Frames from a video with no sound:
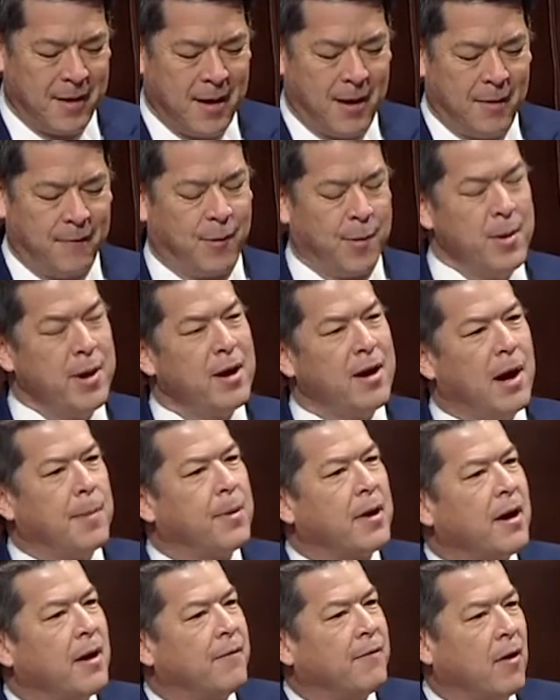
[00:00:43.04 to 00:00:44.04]
And for me, I
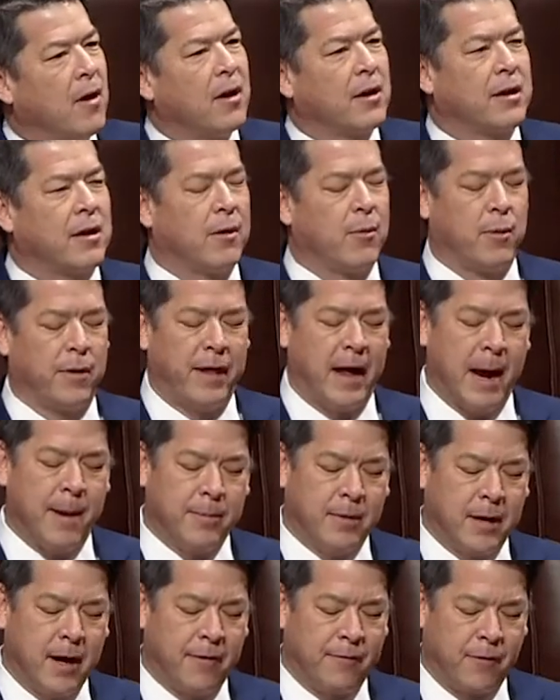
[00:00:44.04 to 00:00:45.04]
began volunteering with
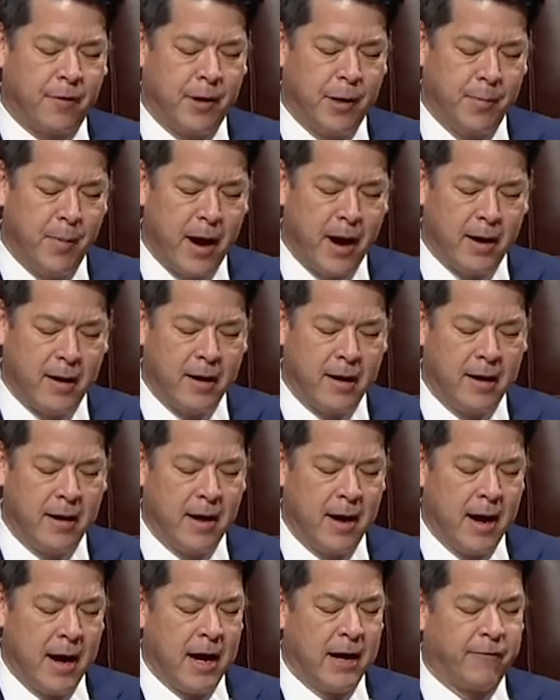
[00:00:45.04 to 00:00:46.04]
Habitat for Humanity,
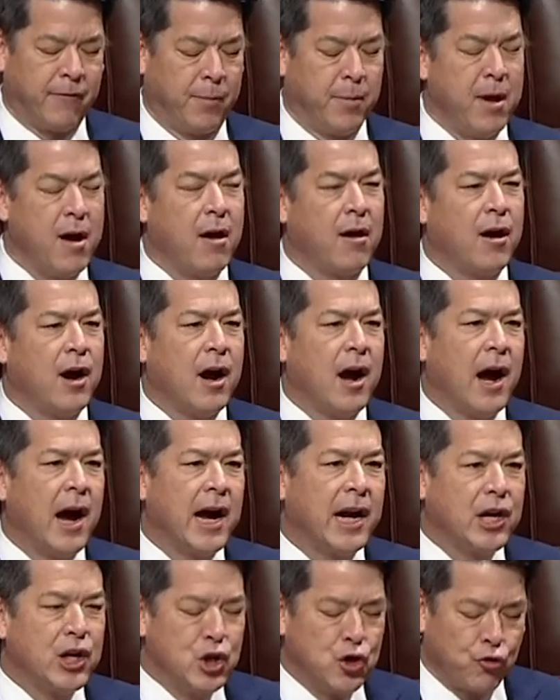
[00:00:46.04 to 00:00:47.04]
and from there,
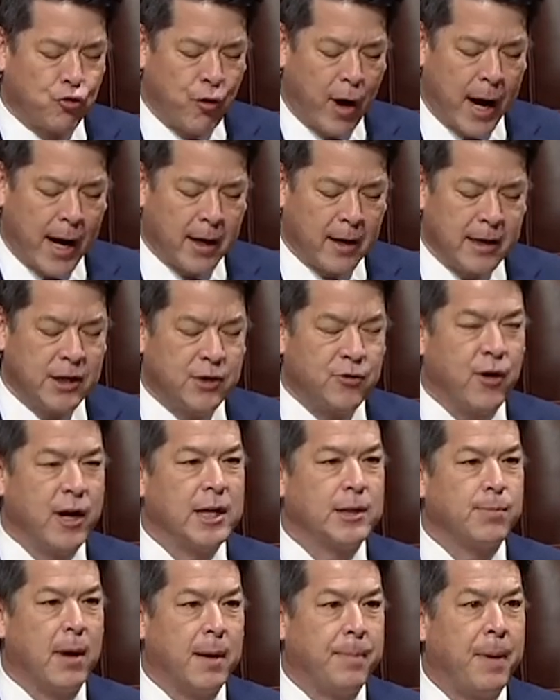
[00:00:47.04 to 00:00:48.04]
I can directly
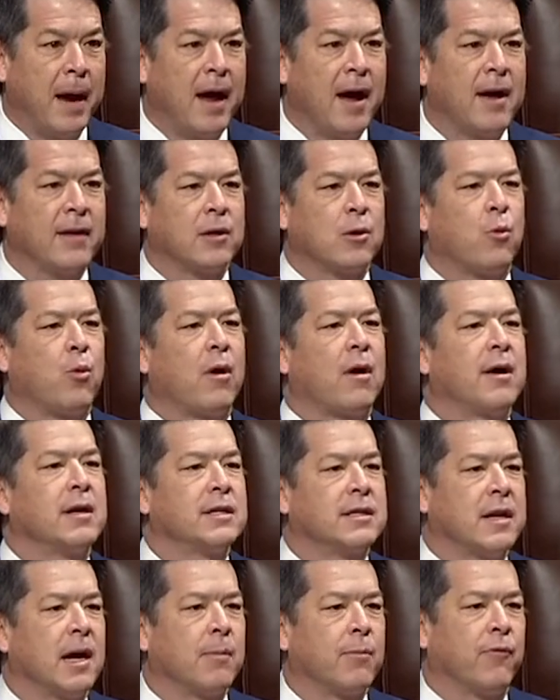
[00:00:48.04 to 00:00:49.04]
trace my path to where I
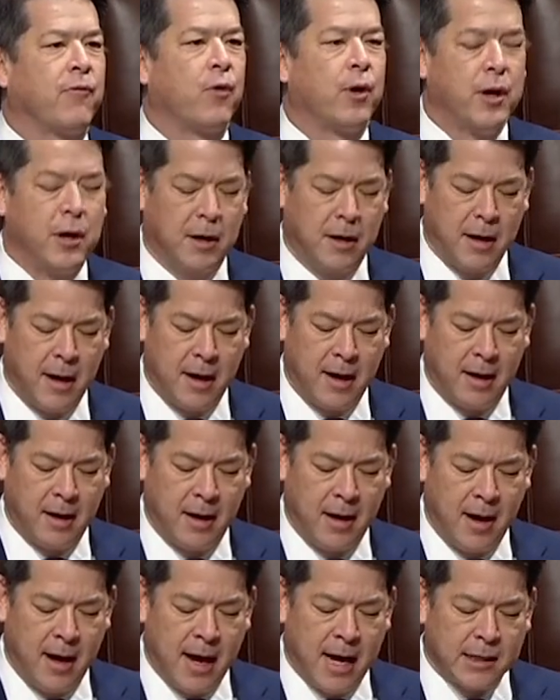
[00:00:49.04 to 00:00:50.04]
stand before you today
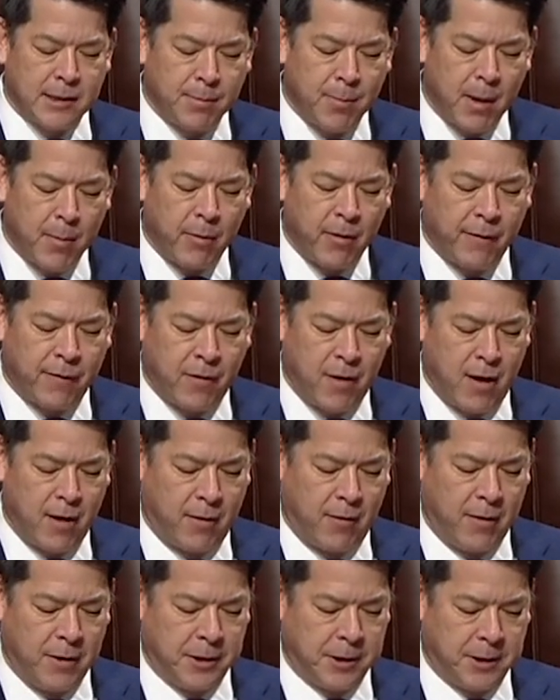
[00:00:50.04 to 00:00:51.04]
as a member of
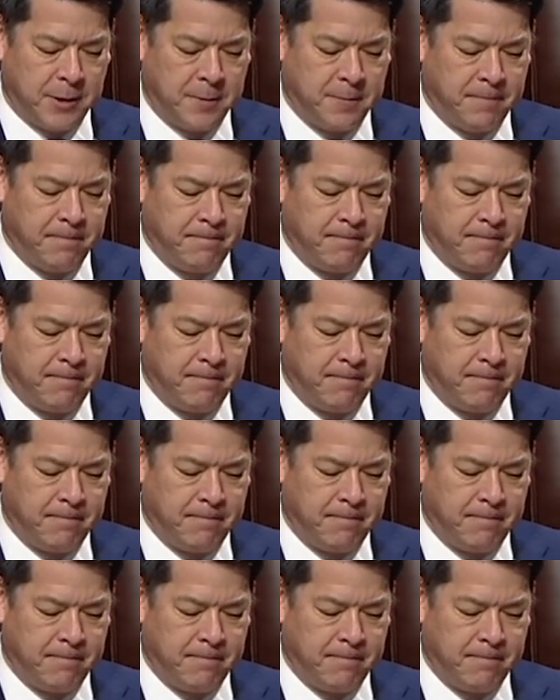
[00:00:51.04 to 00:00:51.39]
Congress,